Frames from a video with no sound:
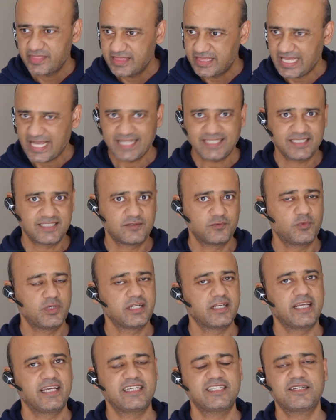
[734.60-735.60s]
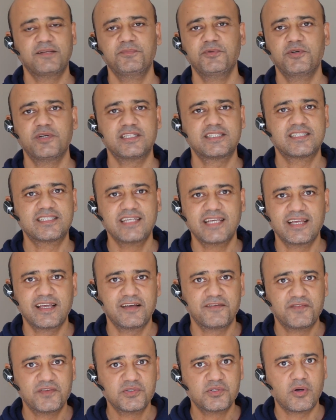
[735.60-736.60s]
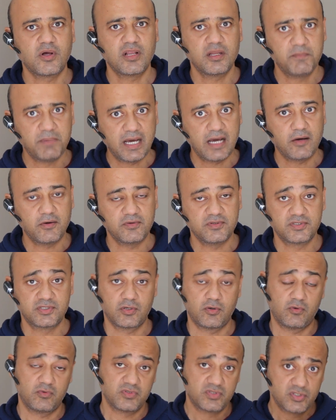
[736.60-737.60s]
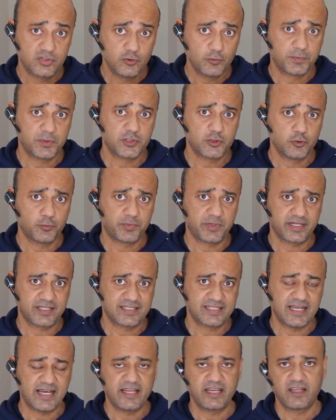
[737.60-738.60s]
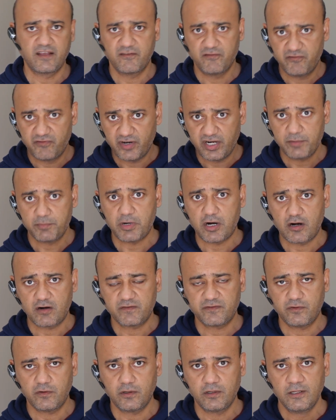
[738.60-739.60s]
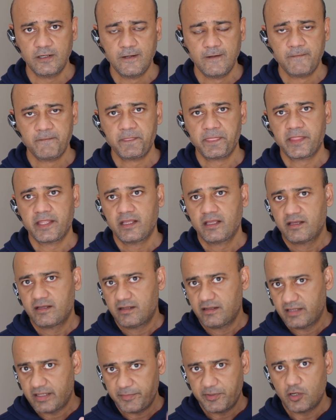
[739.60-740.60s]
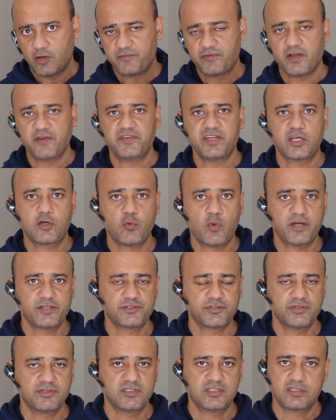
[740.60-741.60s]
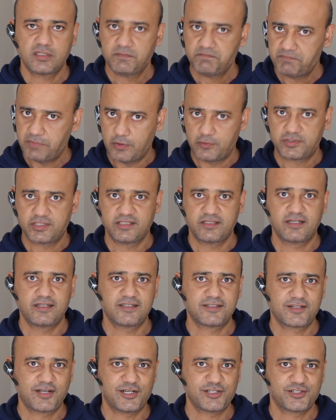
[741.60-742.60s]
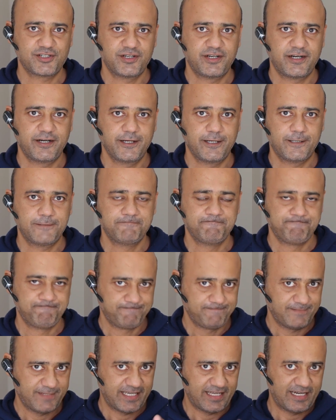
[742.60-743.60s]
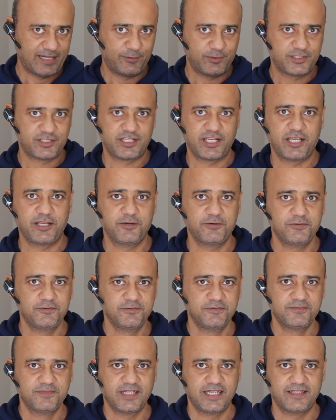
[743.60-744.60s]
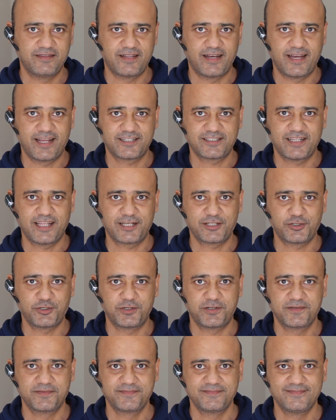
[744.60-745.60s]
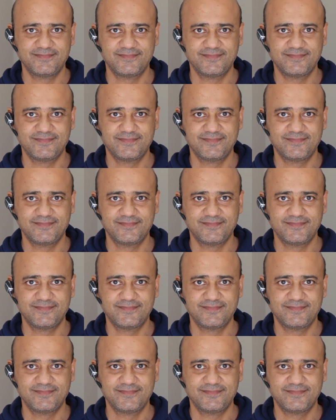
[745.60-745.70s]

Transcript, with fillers: That's what AWS CAF is all about. So super, super exciting, very powerful. Let me know if you have any questions, post in the discussion area, and I will see you in the next lecture.